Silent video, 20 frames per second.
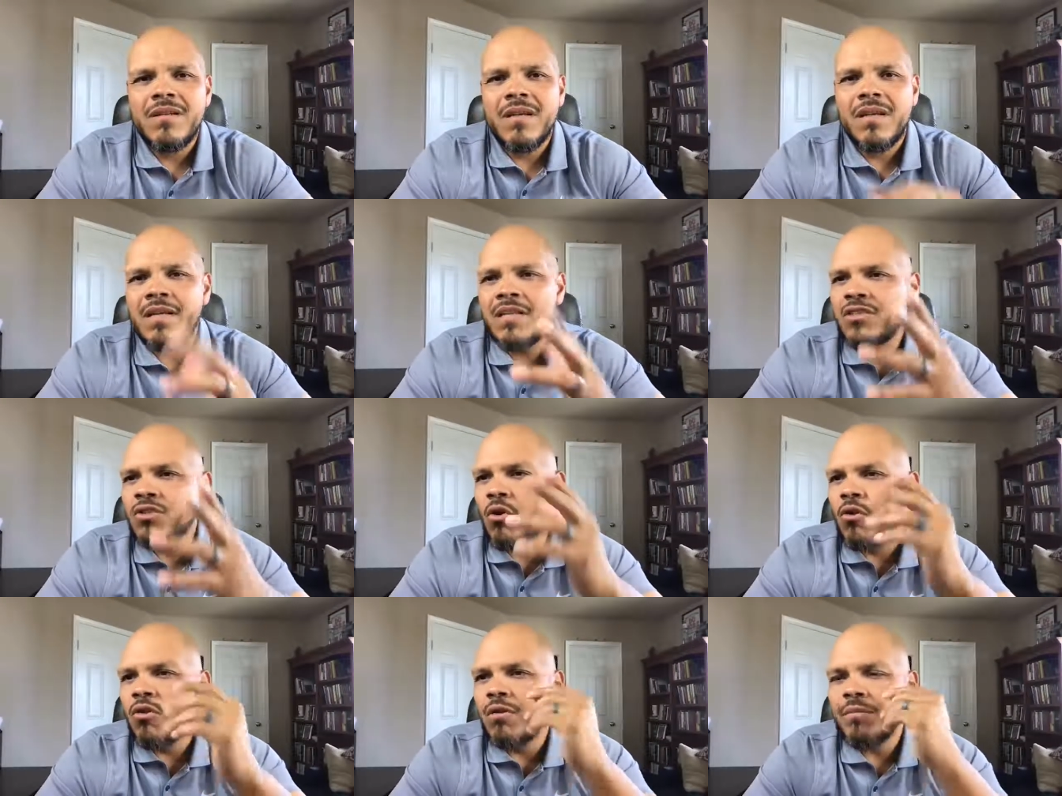And he
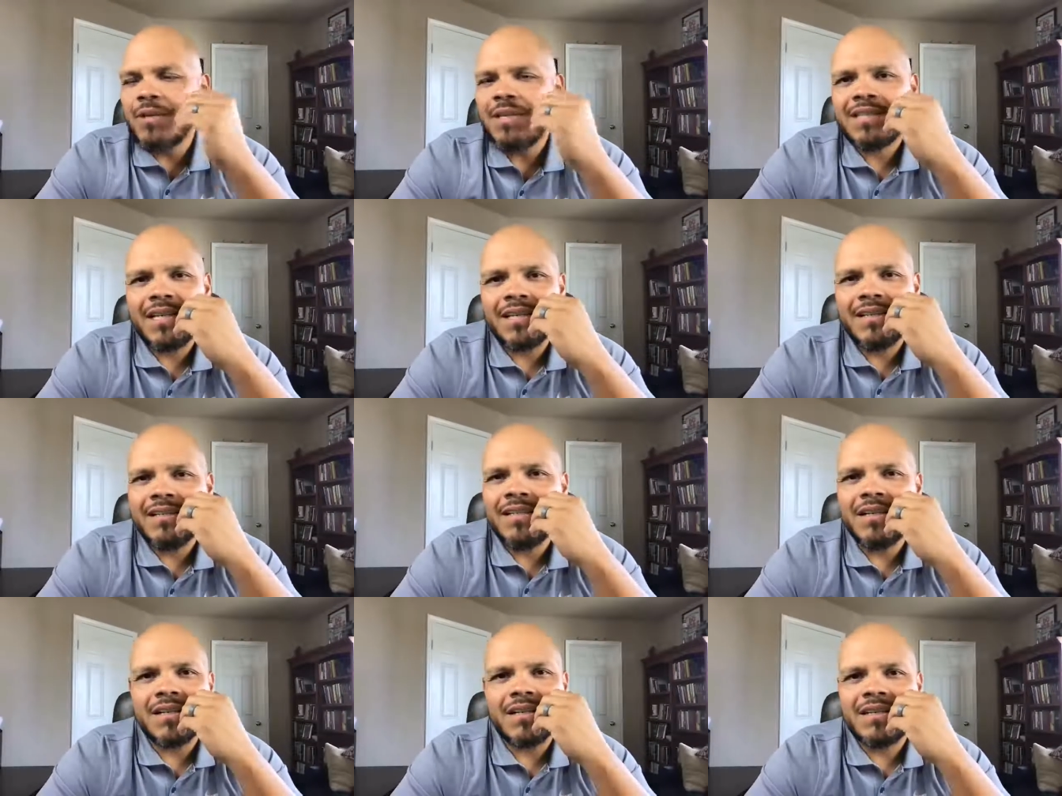told him, he
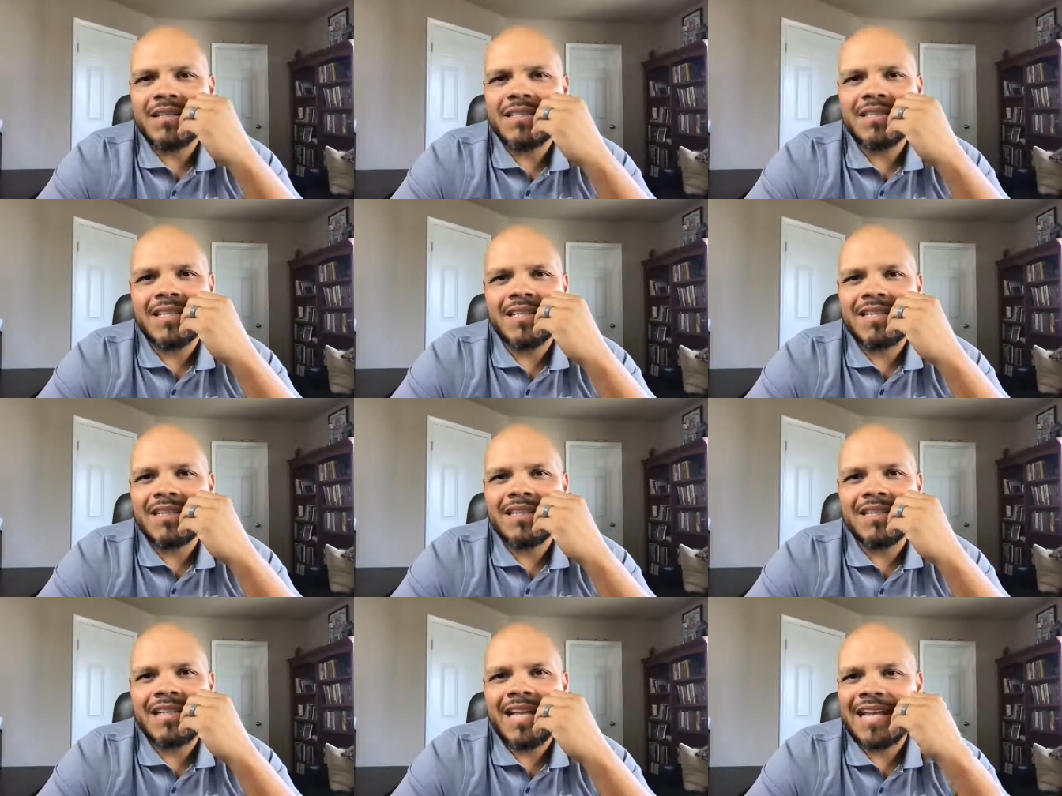said, Look, he
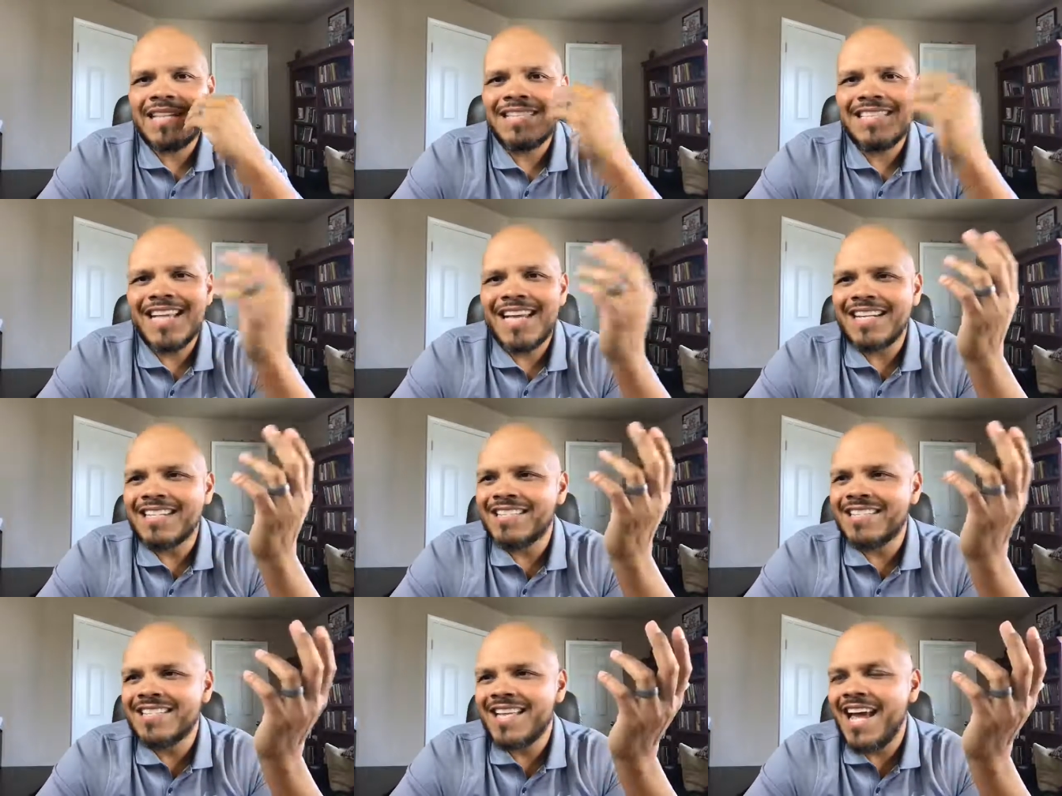said, that's
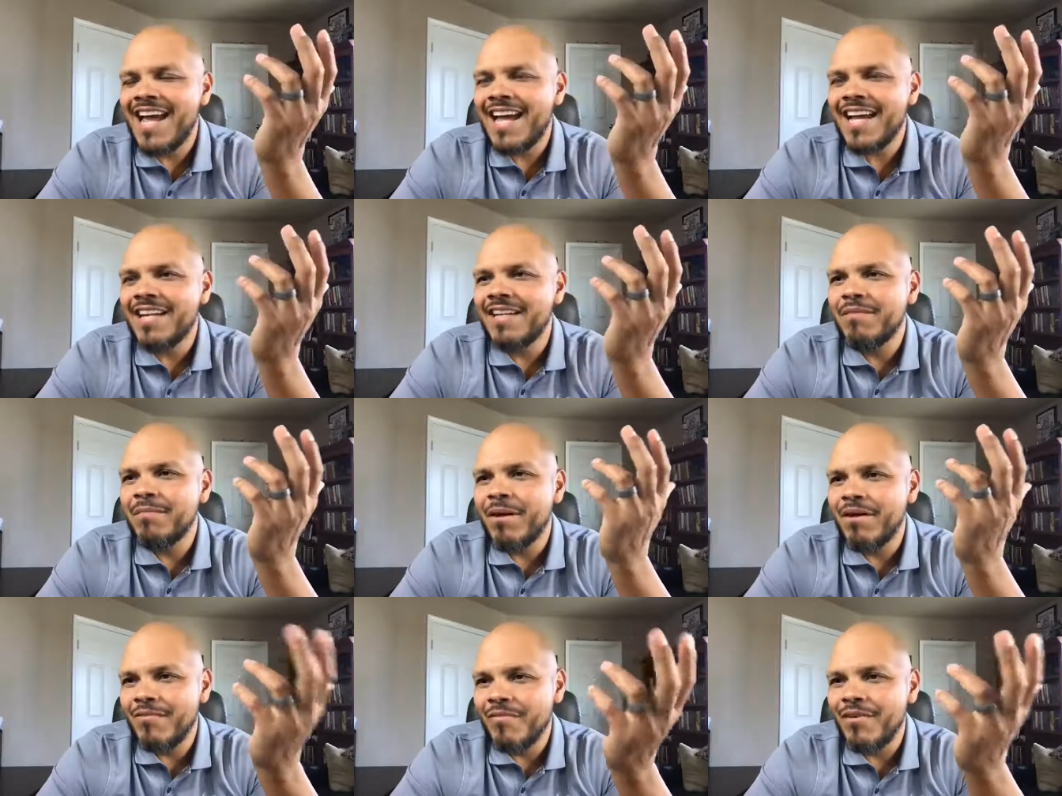not a
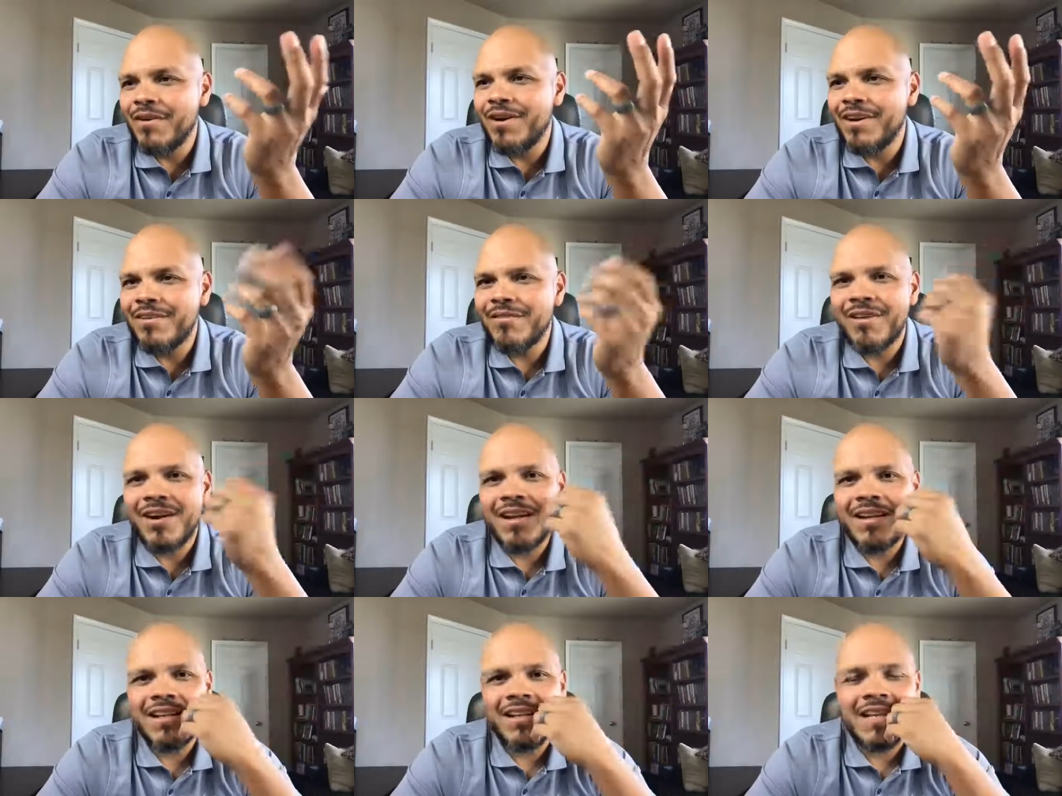sign, my friend,
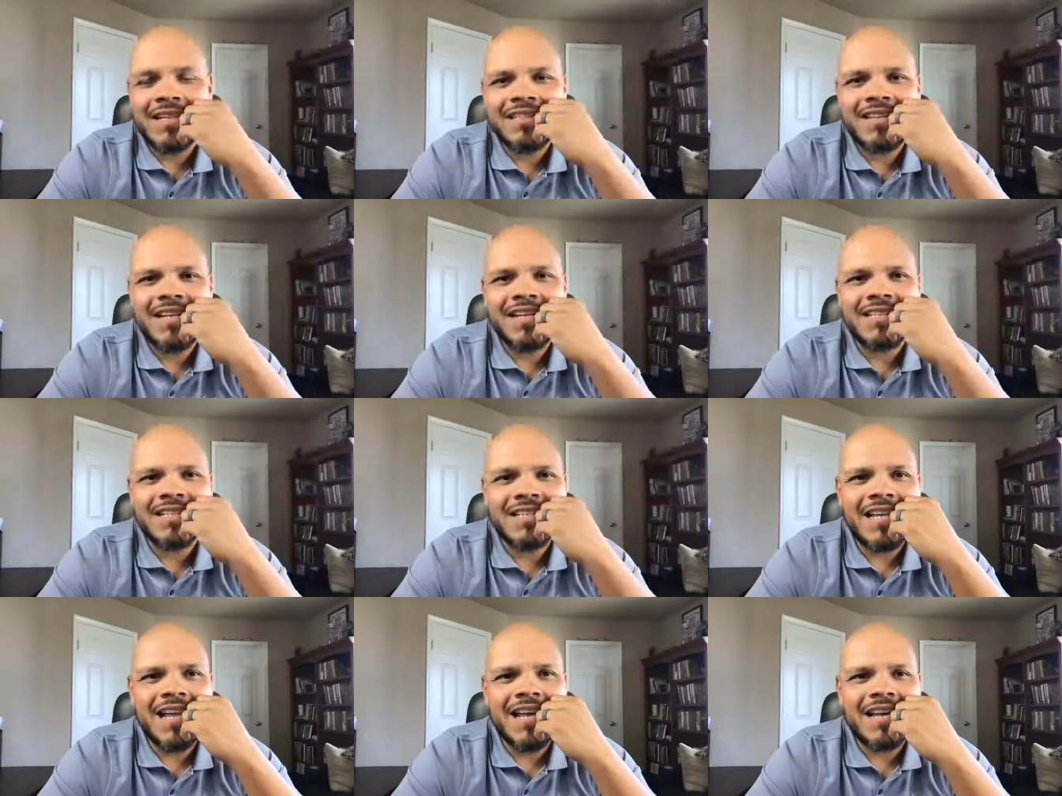right? That's not
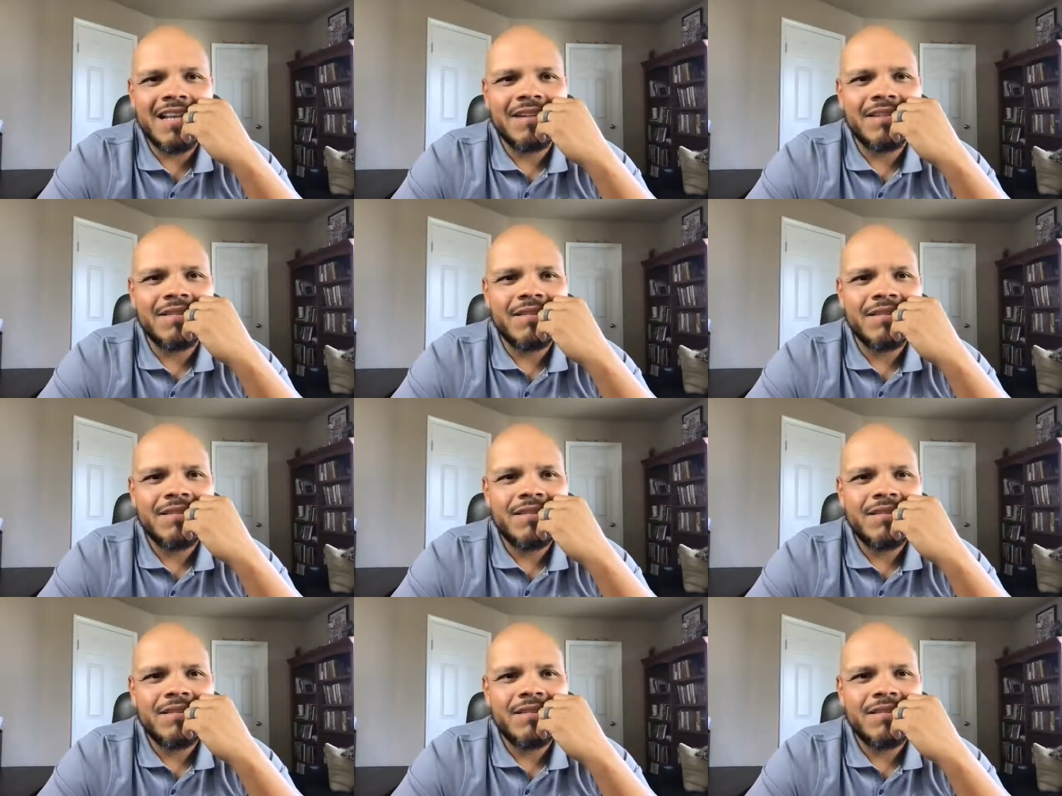a sign.